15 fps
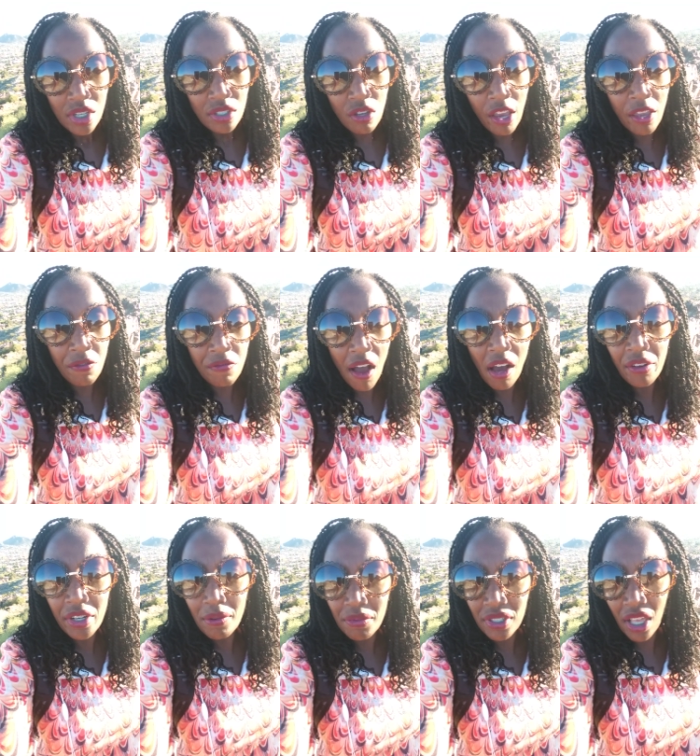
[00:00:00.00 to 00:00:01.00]
So he
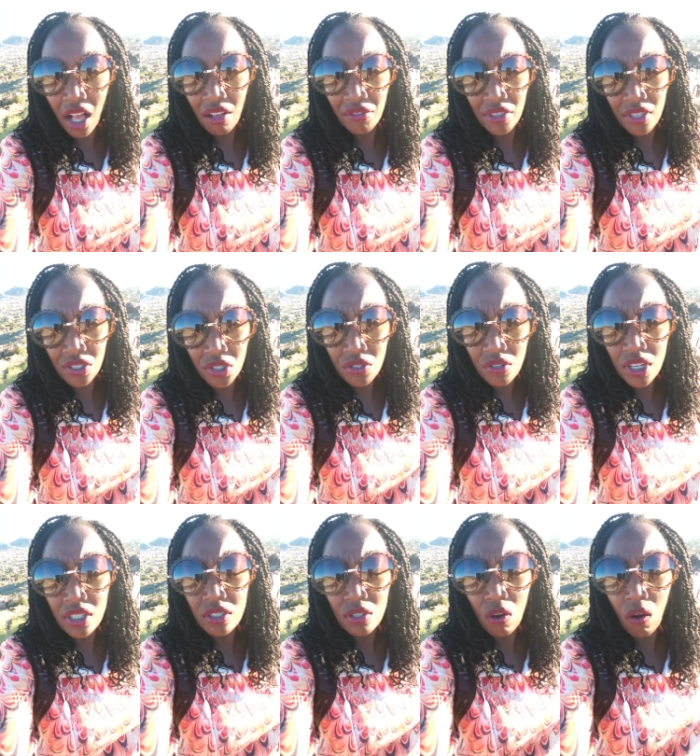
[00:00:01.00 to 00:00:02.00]
found himself in the
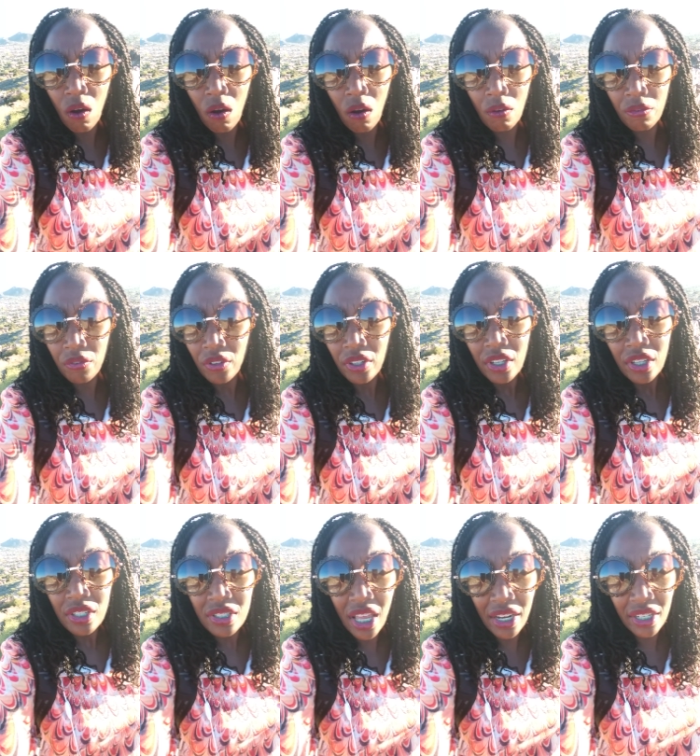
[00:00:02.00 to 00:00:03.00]
streets of
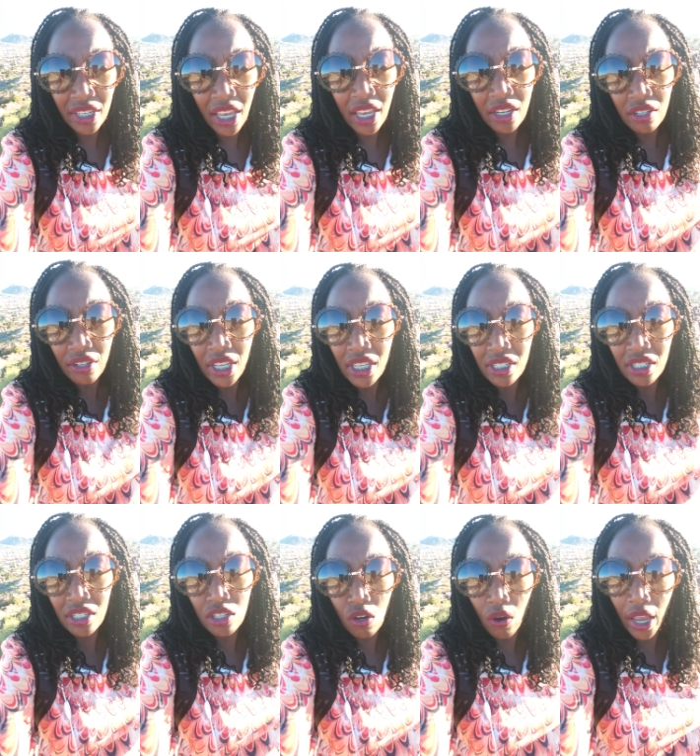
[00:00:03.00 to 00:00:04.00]
San Diego. He
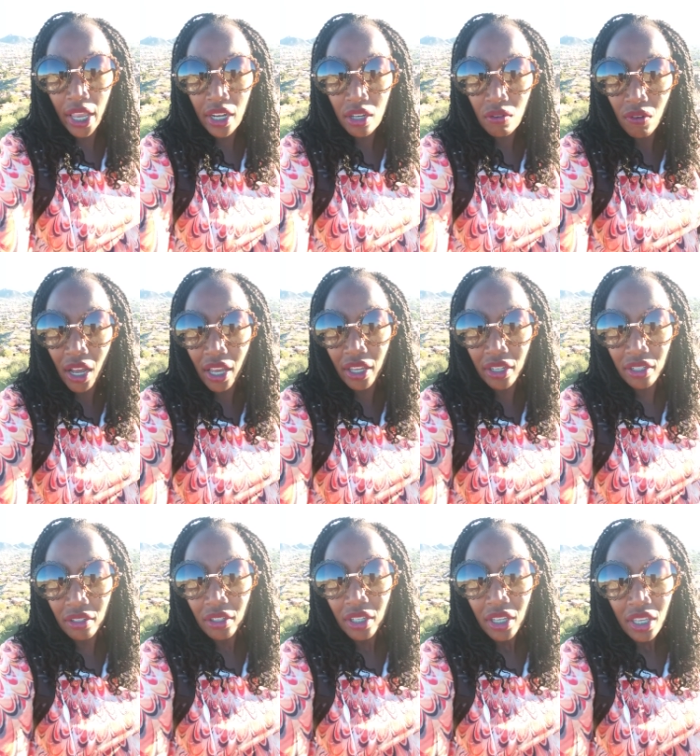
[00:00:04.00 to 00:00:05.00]
didn't know anyone.